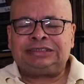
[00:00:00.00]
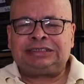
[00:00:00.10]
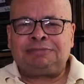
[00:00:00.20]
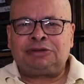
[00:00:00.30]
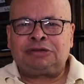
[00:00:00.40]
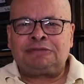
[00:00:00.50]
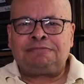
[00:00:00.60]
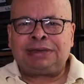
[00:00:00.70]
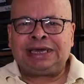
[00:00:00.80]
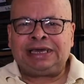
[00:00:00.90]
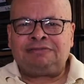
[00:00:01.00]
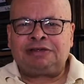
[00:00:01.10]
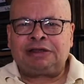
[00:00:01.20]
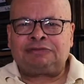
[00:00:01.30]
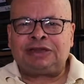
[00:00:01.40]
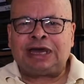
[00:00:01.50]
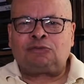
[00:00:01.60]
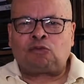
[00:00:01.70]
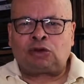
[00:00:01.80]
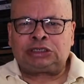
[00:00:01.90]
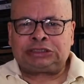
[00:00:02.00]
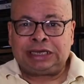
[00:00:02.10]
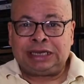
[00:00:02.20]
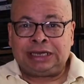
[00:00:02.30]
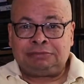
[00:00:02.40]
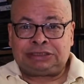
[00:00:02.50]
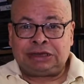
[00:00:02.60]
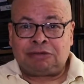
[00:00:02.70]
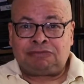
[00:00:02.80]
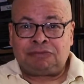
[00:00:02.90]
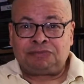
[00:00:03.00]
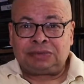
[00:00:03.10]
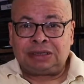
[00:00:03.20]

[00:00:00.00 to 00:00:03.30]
similar behavior, if not worse, himself.